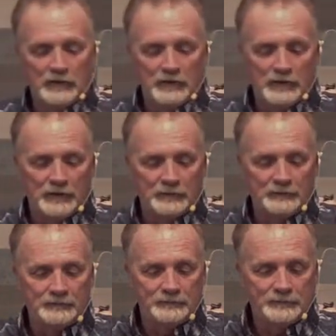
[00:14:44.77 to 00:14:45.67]

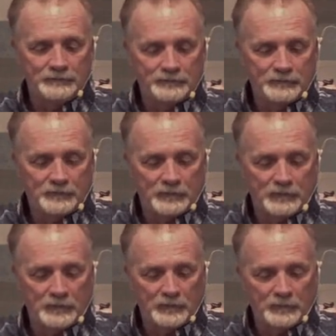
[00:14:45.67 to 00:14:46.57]

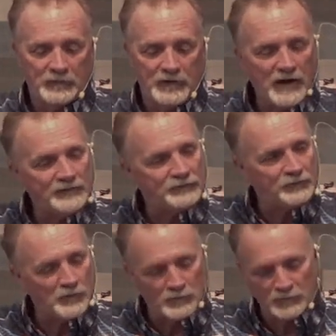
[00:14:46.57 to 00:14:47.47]
But God is
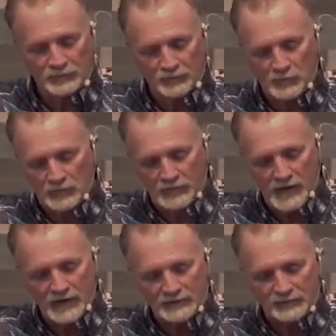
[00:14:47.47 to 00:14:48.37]
so merciful and
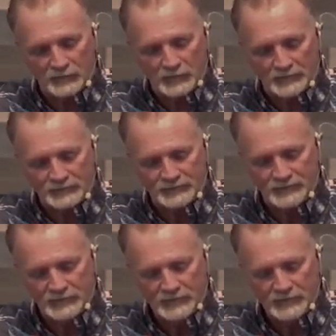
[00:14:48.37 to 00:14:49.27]
kind to us.
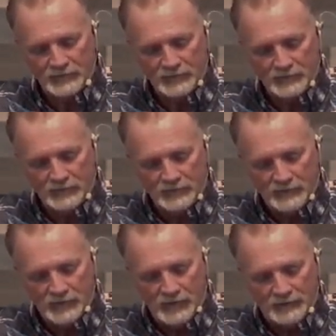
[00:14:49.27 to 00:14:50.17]

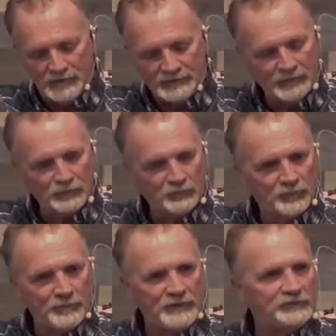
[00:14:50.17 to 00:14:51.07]
And he deals
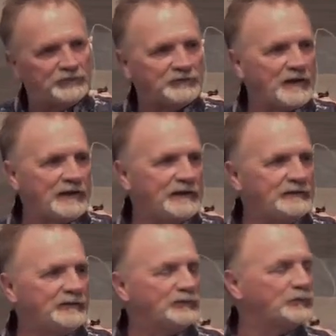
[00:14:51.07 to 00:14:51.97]
with me just like he
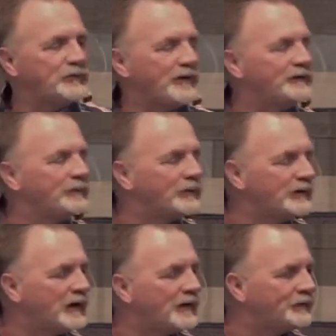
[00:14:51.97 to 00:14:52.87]
deals with
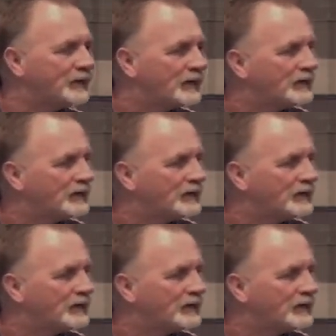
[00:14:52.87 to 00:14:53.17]
anybody out there.